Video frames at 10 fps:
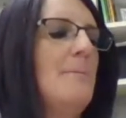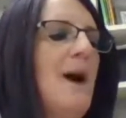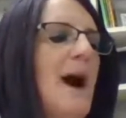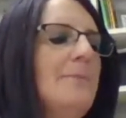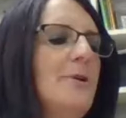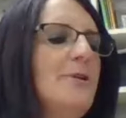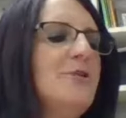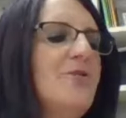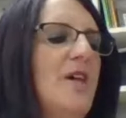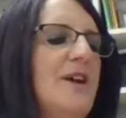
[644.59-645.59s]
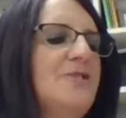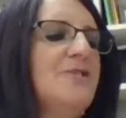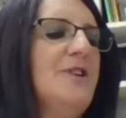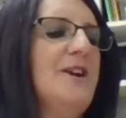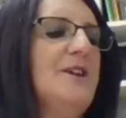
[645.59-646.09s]
Bob goes flying
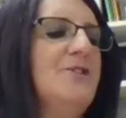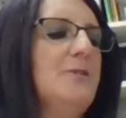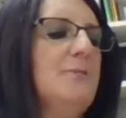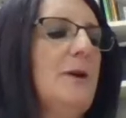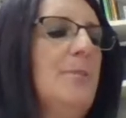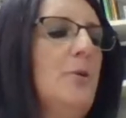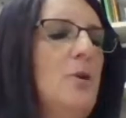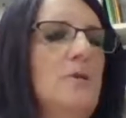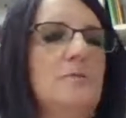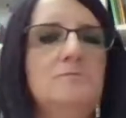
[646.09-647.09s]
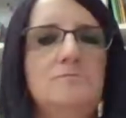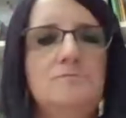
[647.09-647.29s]
straight into my pool.